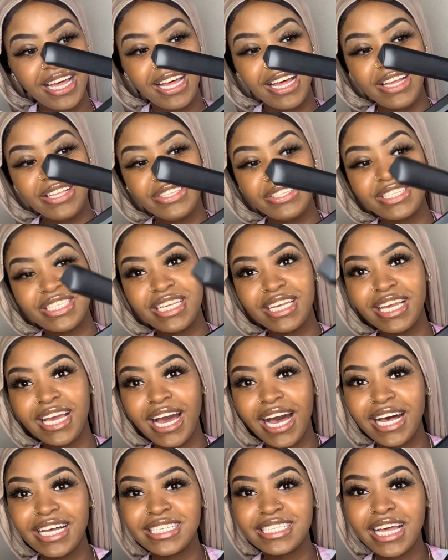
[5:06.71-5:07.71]
And you see it
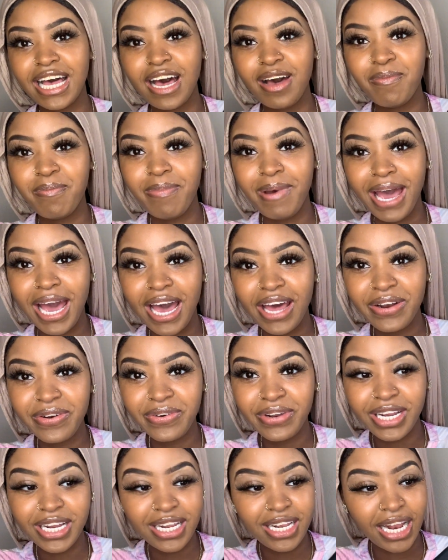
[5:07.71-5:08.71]
has that
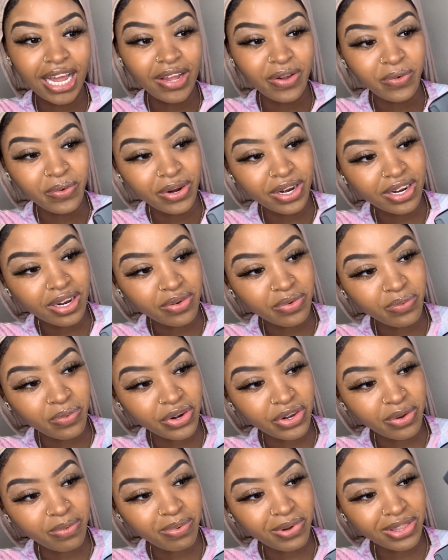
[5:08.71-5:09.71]
battery, like where
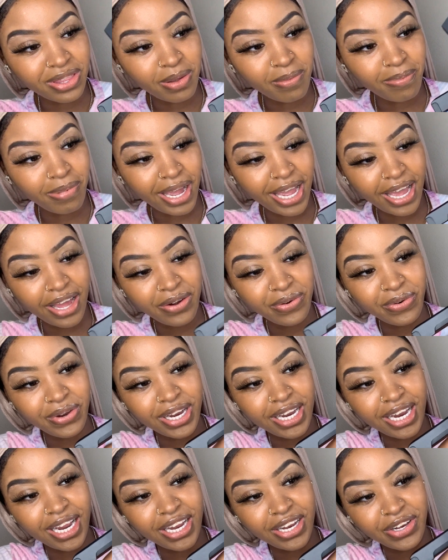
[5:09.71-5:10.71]
you put the
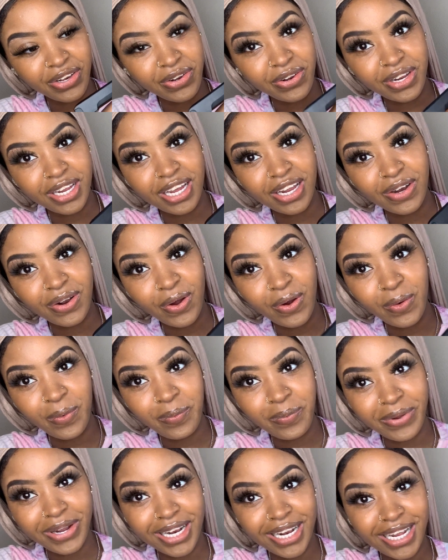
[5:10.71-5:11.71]
battery and you can
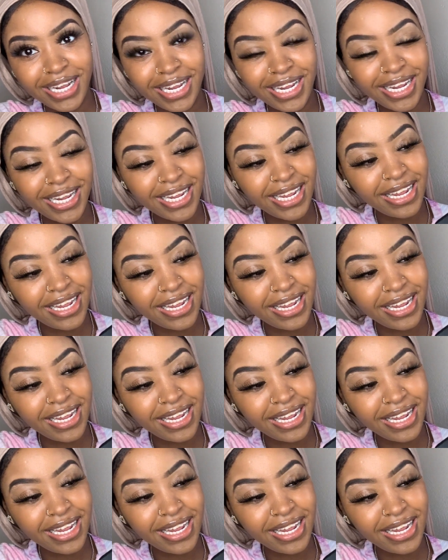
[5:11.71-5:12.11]
open it.